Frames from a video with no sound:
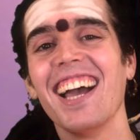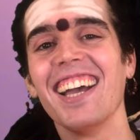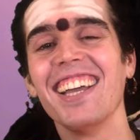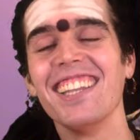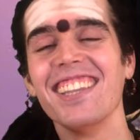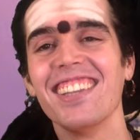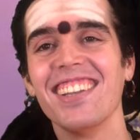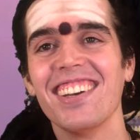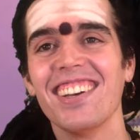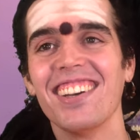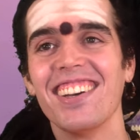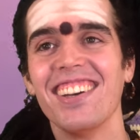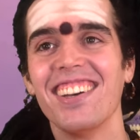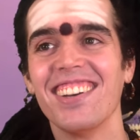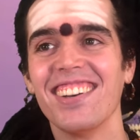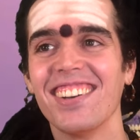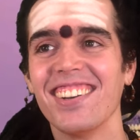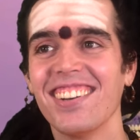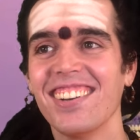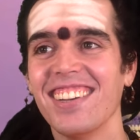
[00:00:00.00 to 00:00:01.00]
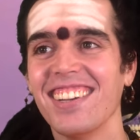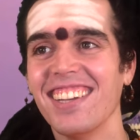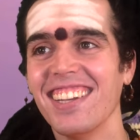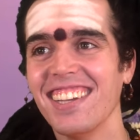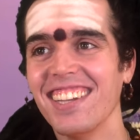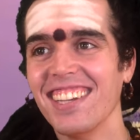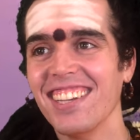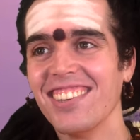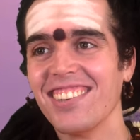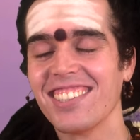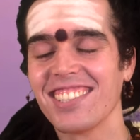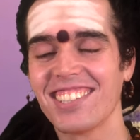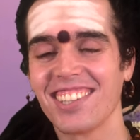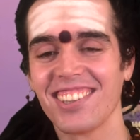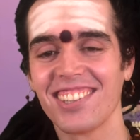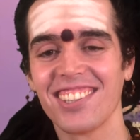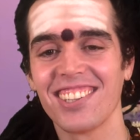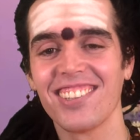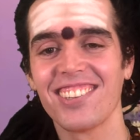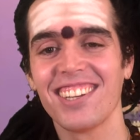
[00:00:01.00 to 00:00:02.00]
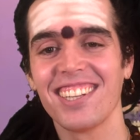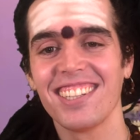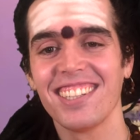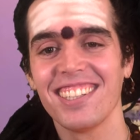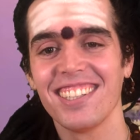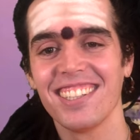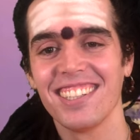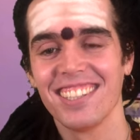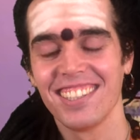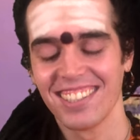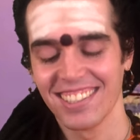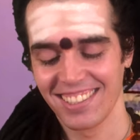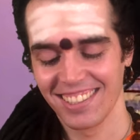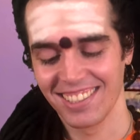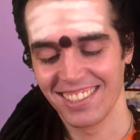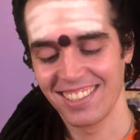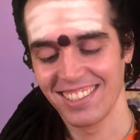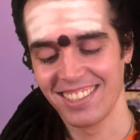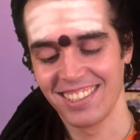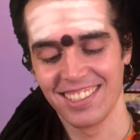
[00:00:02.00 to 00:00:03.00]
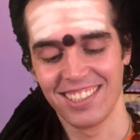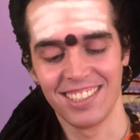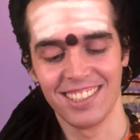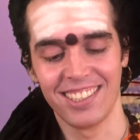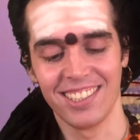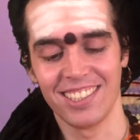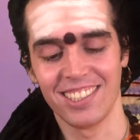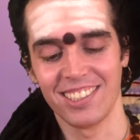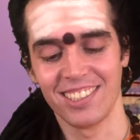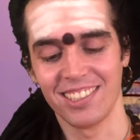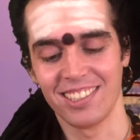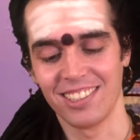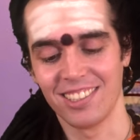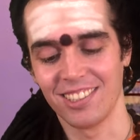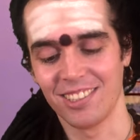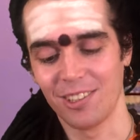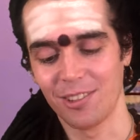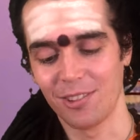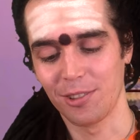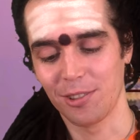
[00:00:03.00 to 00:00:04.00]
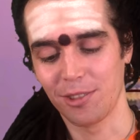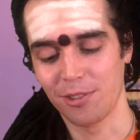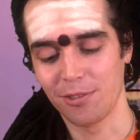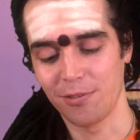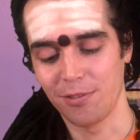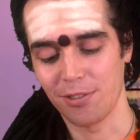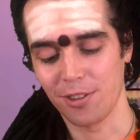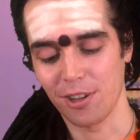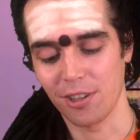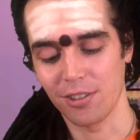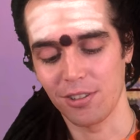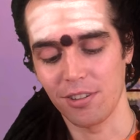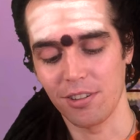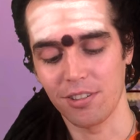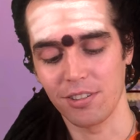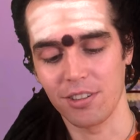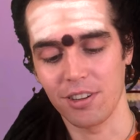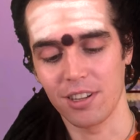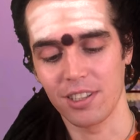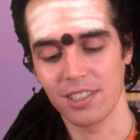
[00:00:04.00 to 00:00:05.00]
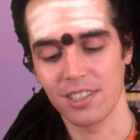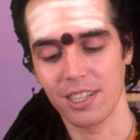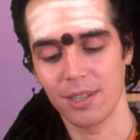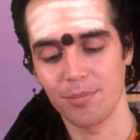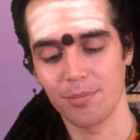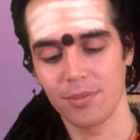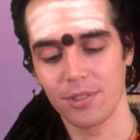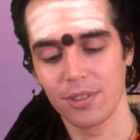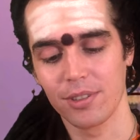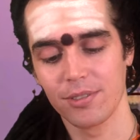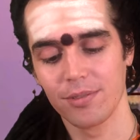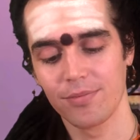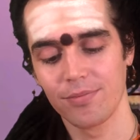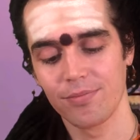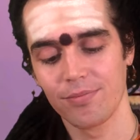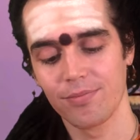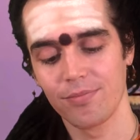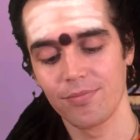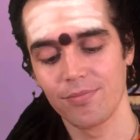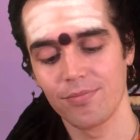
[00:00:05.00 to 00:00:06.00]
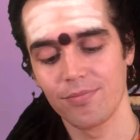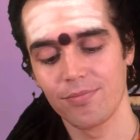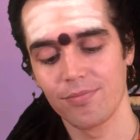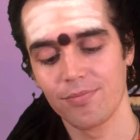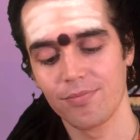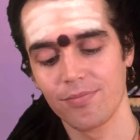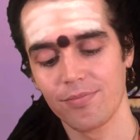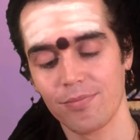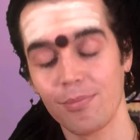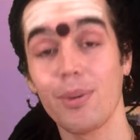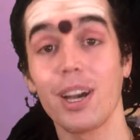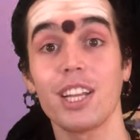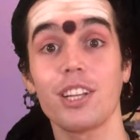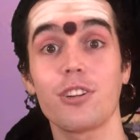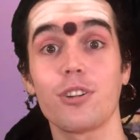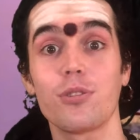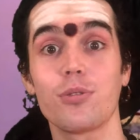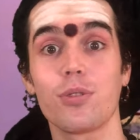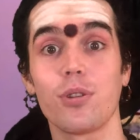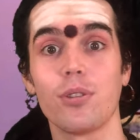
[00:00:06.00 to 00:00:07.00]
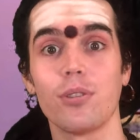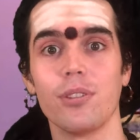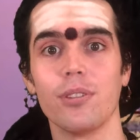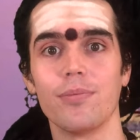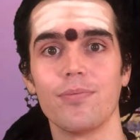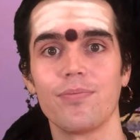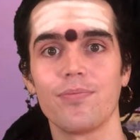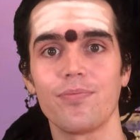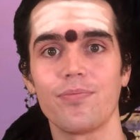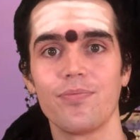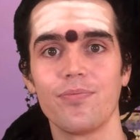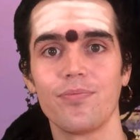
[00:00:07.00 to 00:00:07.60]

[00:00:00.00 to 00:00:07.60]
And uh, was the third one? The, third fraudulent concept Mind control.